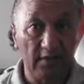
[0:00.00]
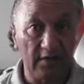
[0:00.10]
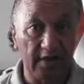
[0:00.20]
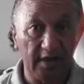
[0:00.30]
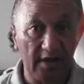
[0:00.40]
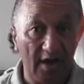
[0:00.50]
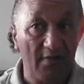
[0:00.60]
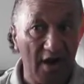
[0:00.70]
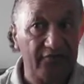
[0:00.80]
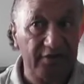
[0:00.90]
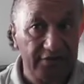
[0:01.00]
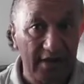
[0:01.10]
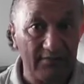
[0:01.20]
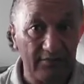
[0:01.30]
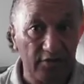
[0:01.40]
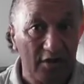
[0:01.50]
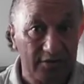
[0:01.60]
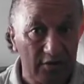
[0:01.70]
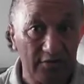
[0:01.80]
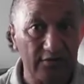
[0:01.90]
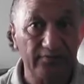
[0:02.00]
Okay? I'm after them, not you.